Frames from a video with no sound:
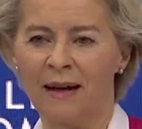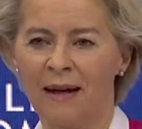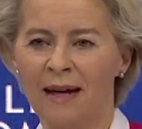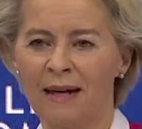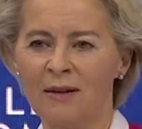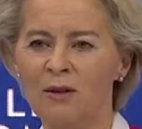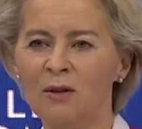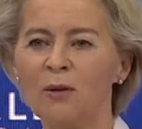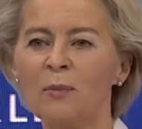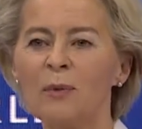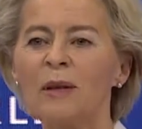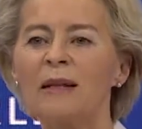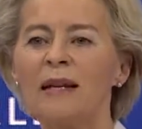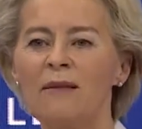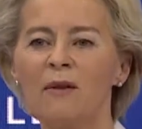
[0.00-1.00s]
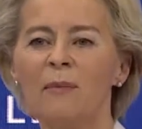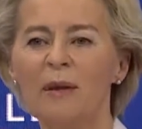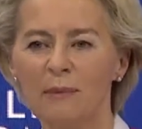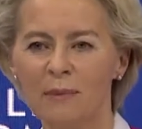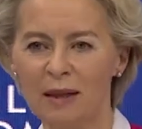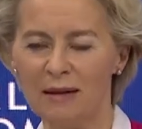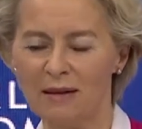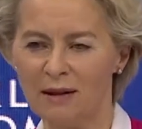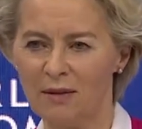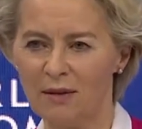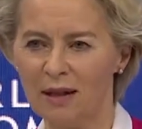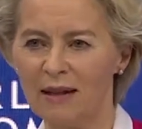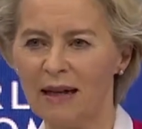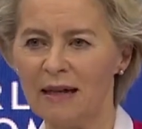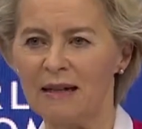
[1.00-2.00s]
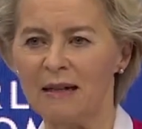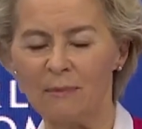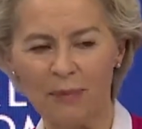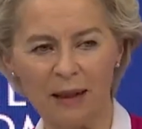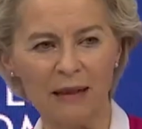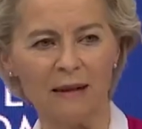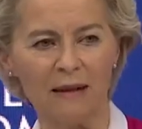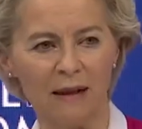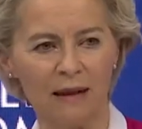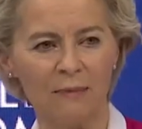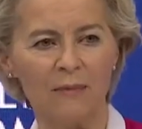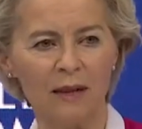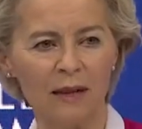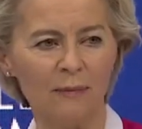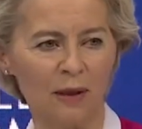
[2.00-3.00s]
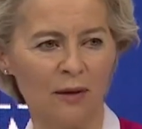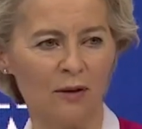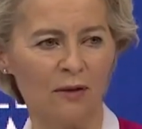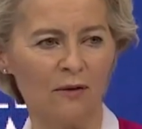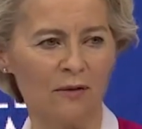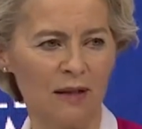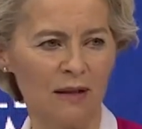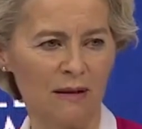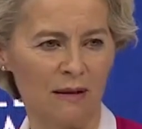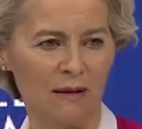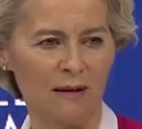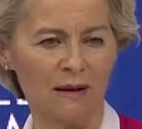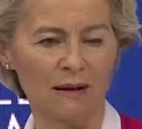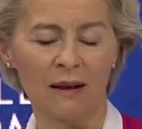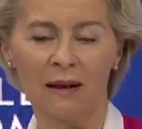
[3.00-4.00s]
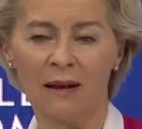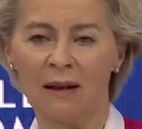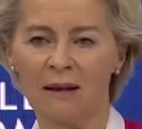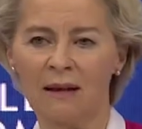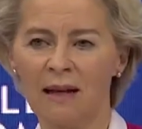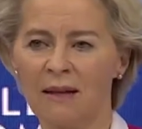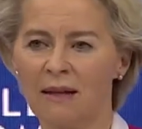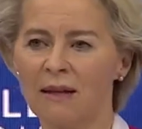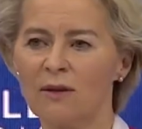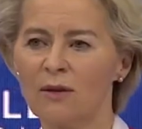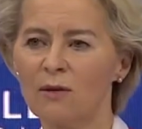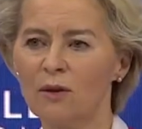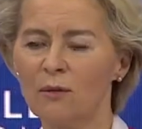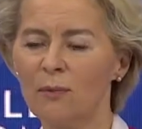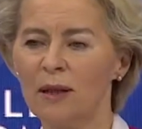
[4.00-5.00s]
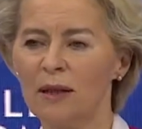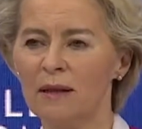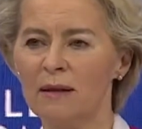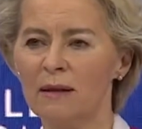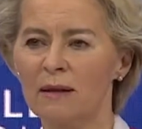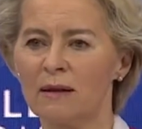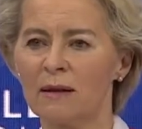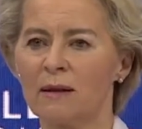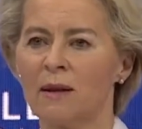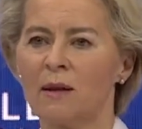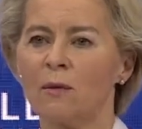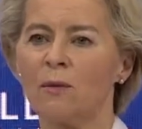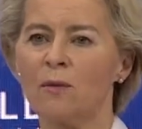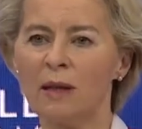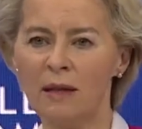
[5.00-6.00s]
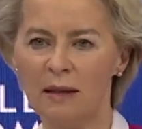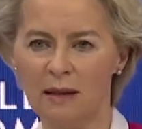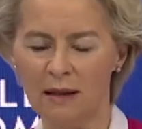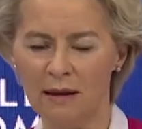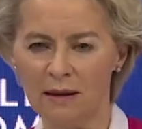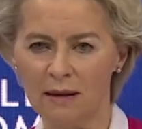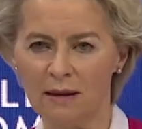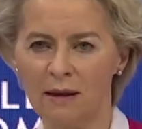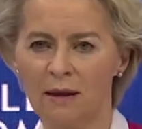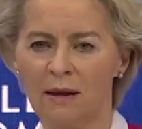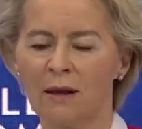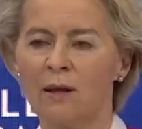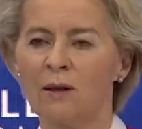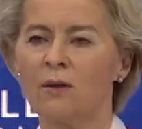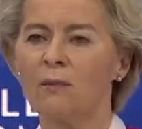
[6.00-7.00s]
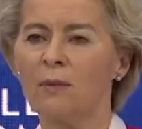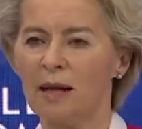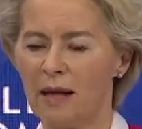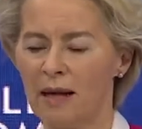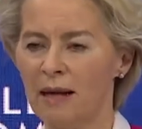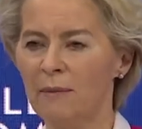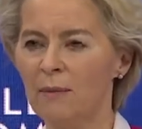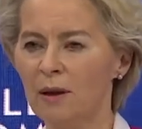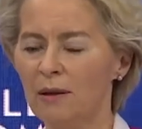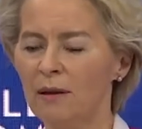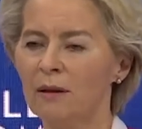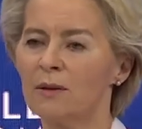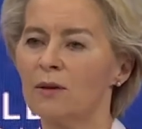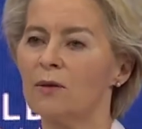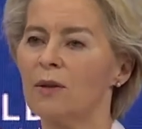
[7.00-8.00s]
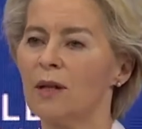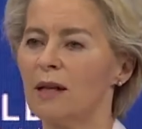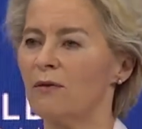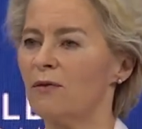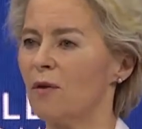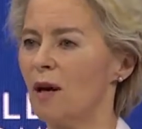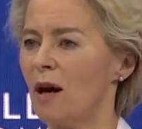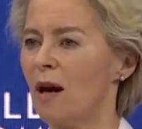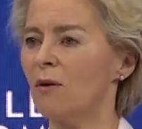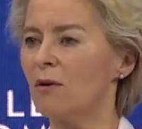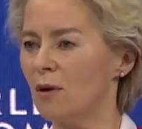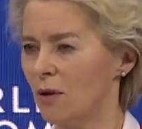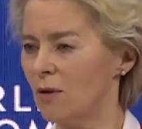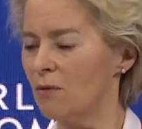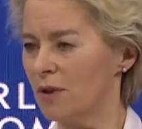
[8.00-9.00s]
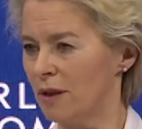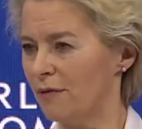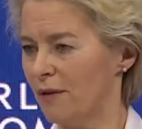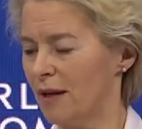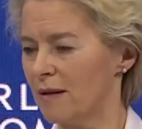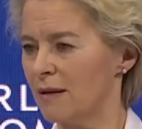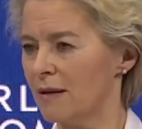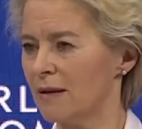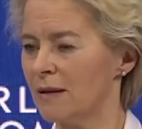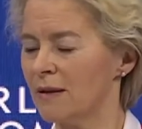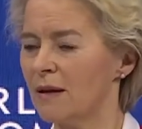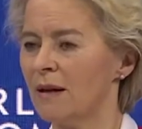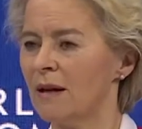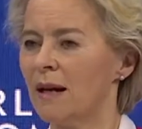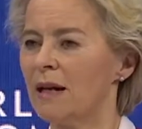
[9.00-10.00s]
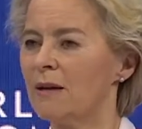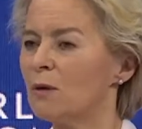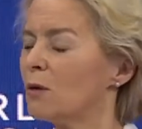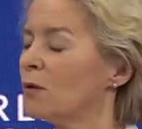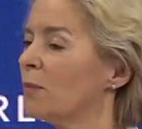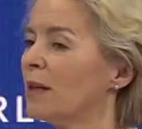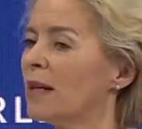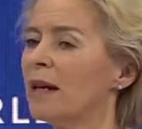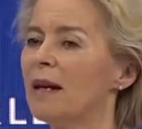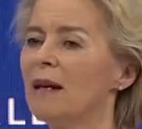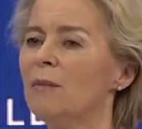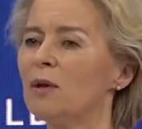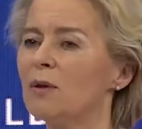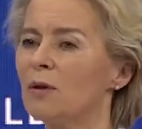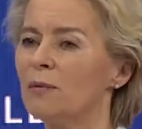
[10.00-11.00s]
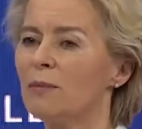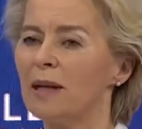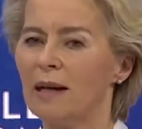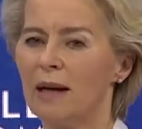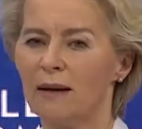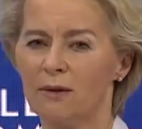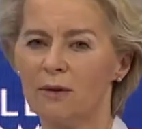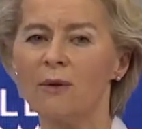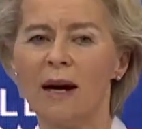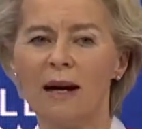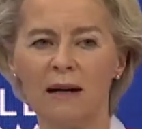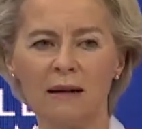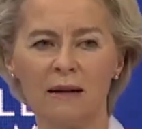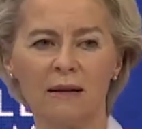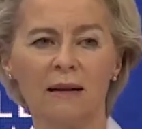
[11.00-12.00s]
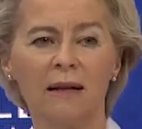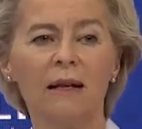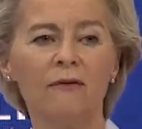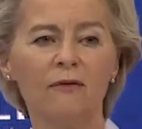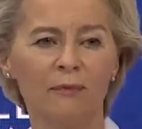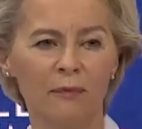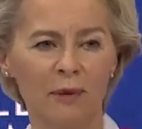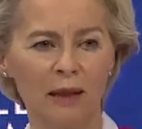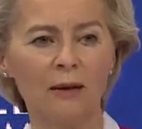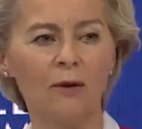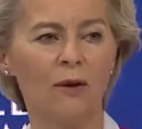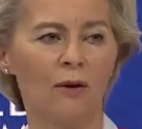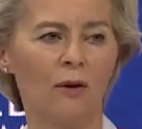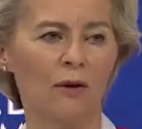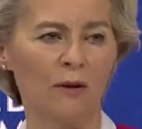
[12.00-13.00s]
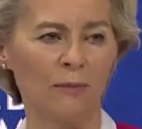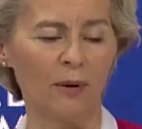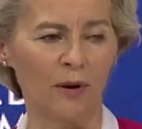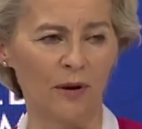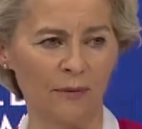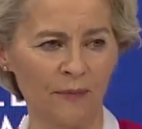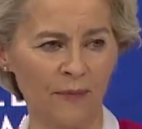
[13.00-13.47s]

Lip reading: And Europe will never be a military alliance. But I'm deeply convinced that as Europeans, we need to be able to care for our own defense and to be able to act if being called upon.